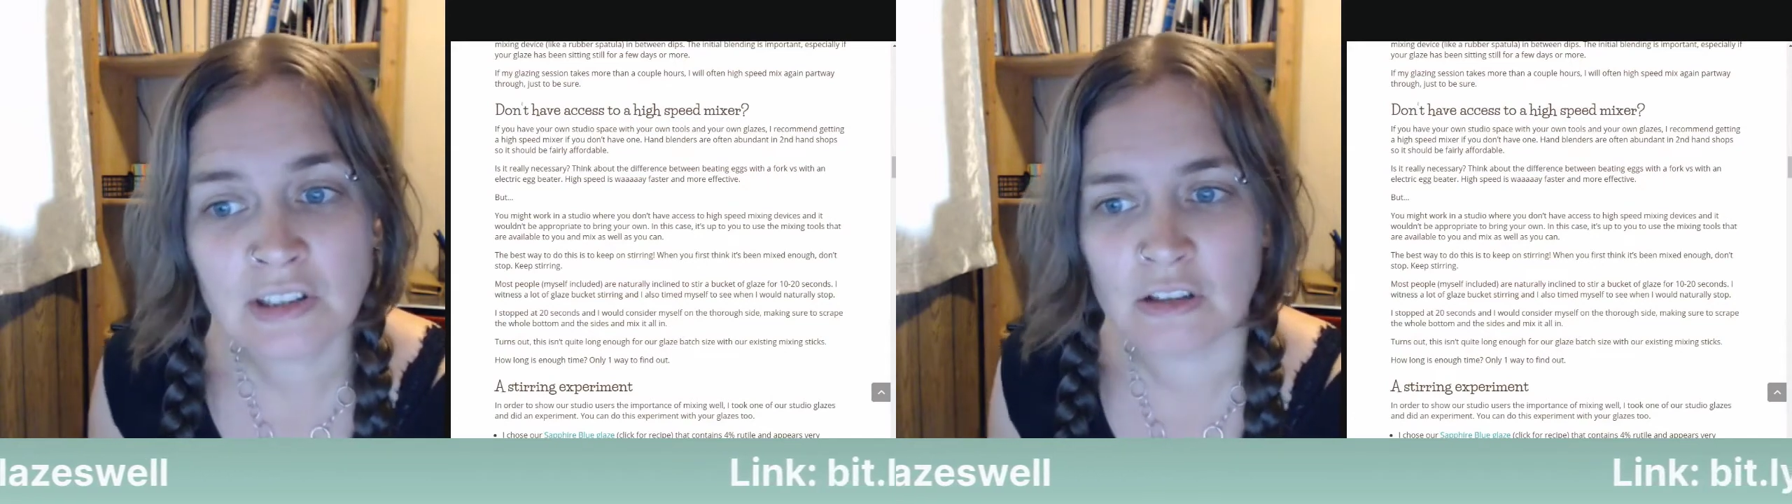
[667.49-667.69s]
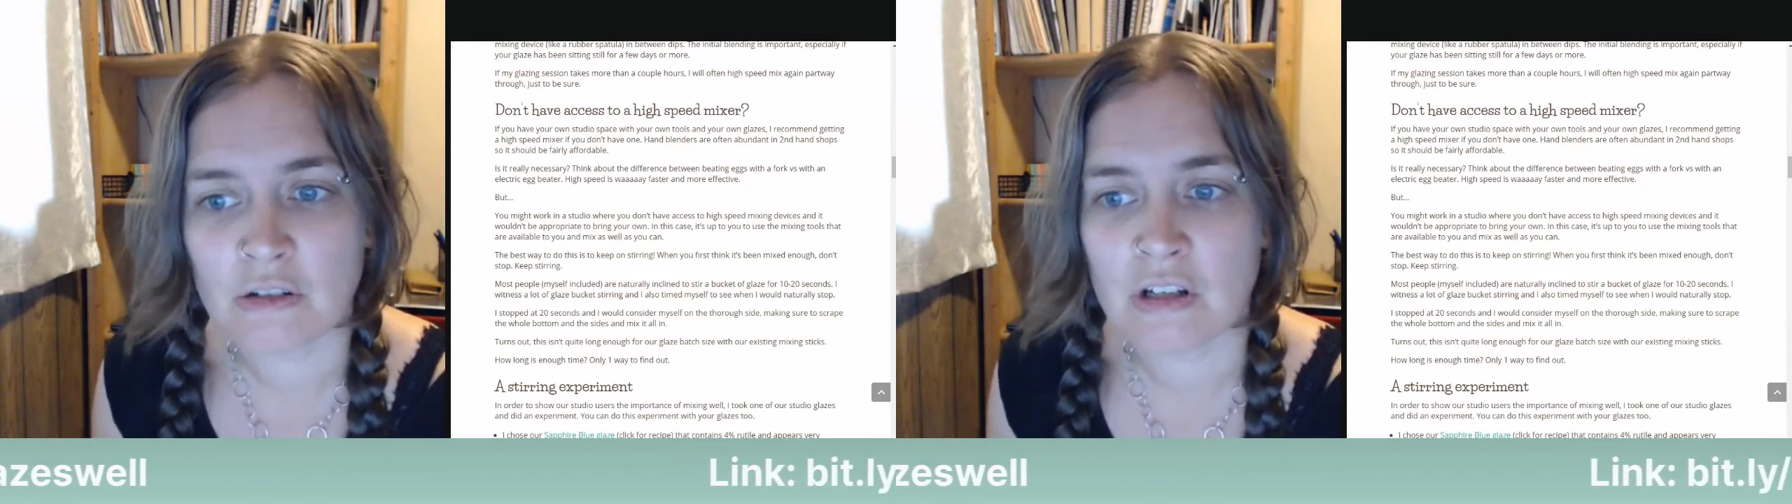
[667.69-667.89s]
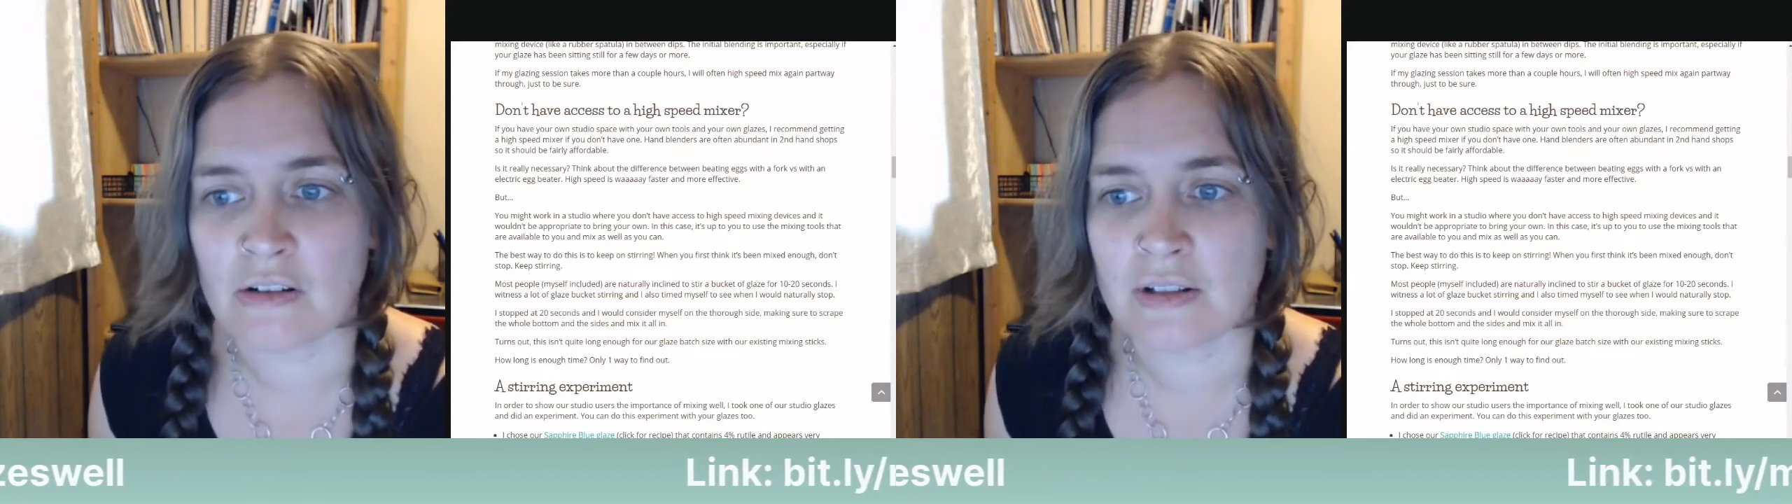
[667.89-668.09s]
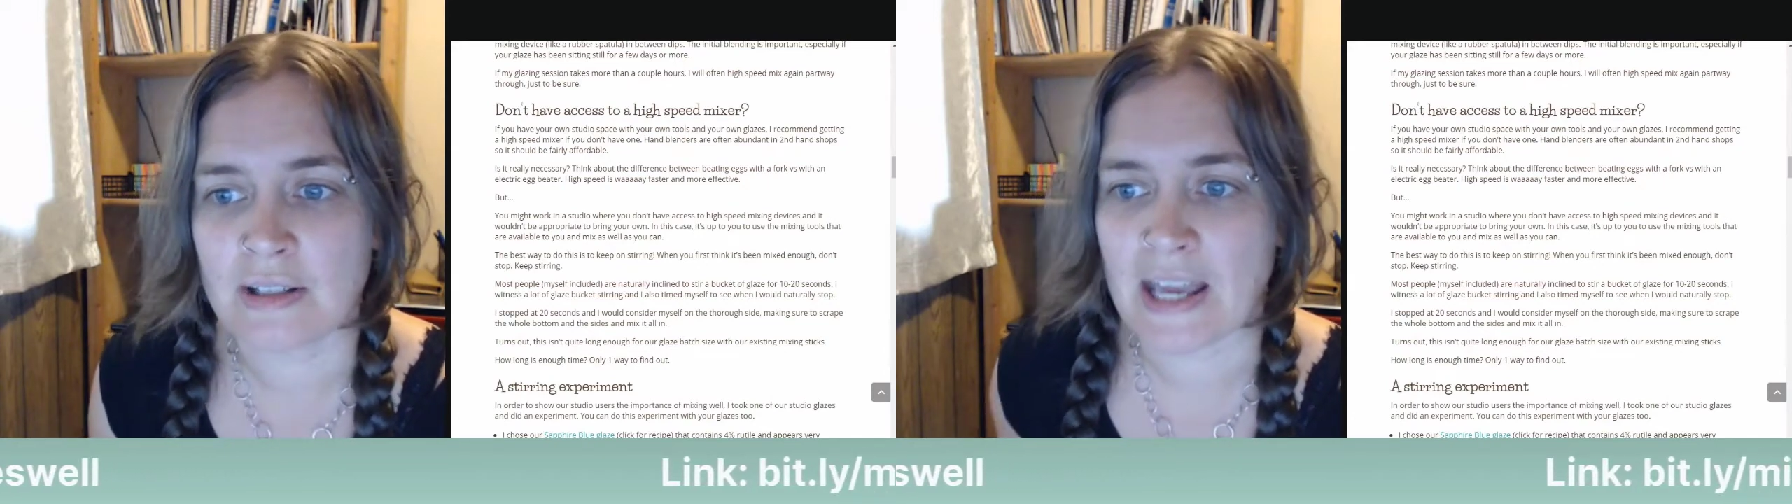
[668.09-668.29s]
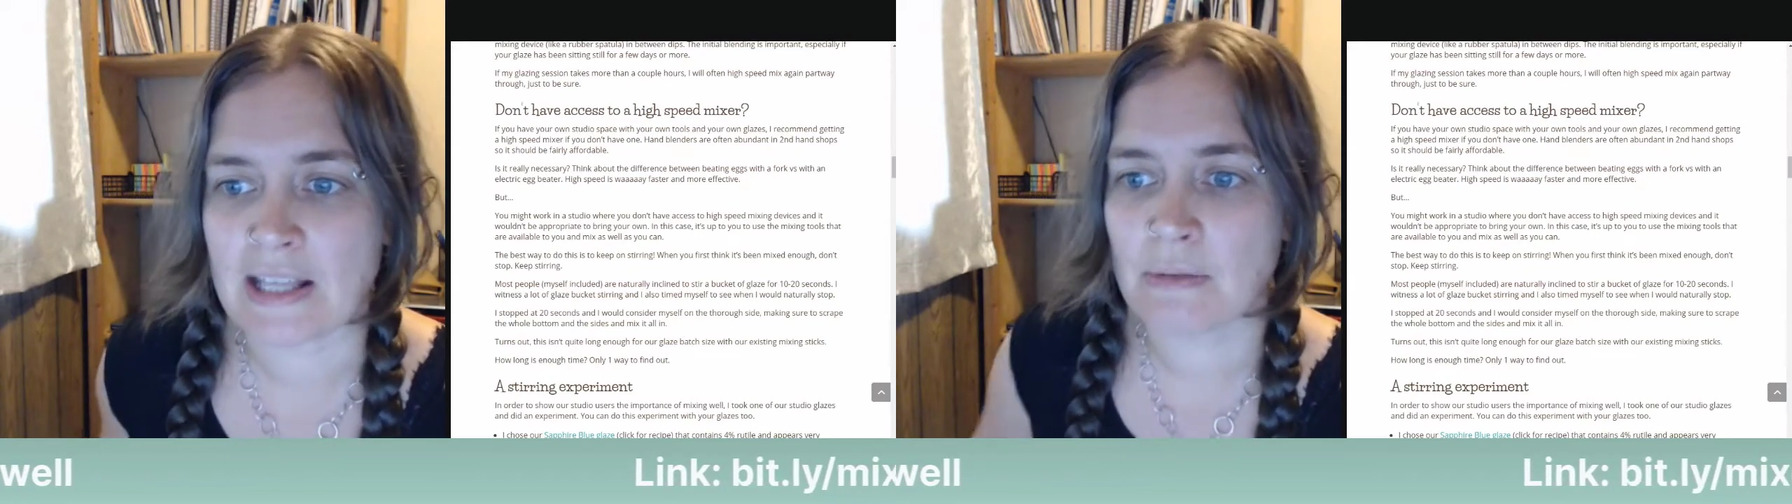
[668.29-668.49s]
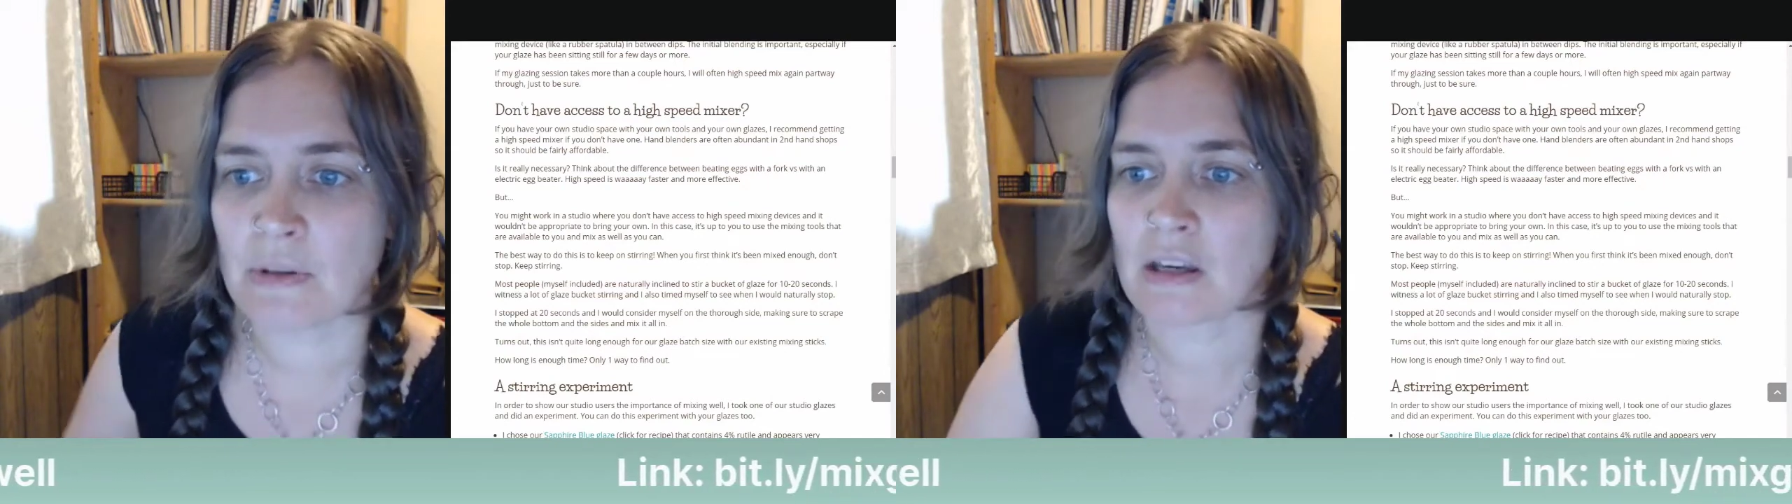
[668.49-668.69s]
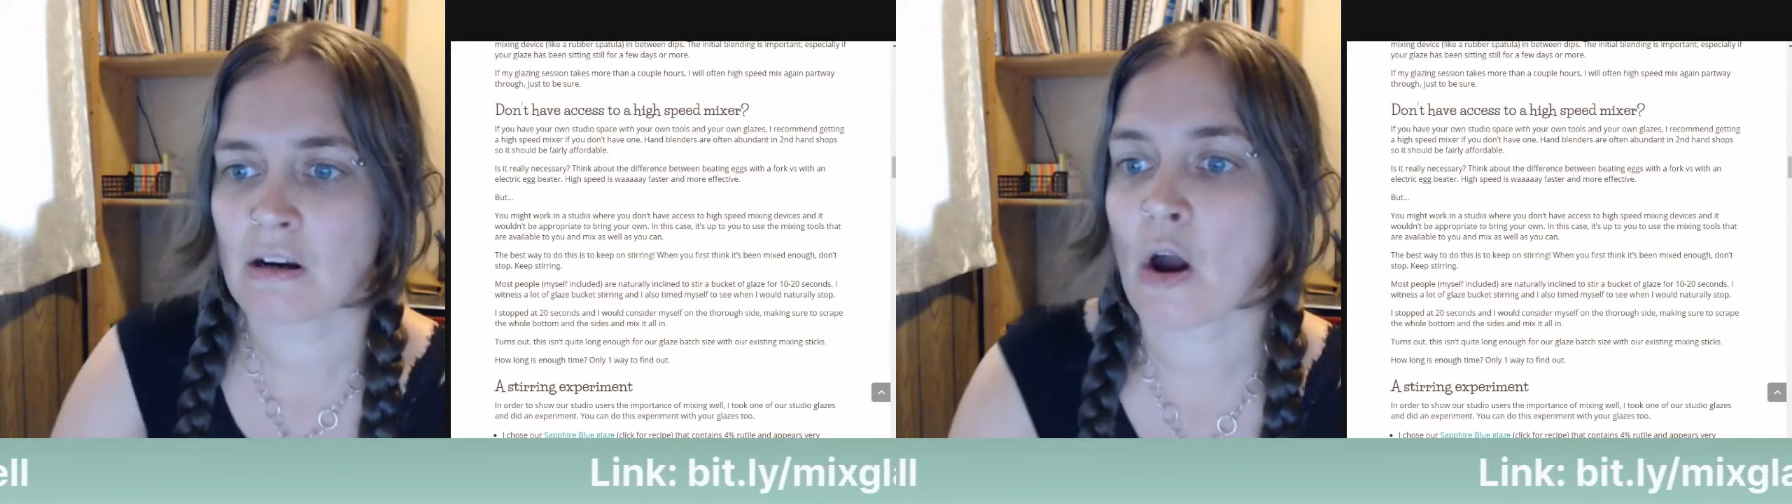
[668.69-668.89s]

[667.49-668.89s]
studio space with your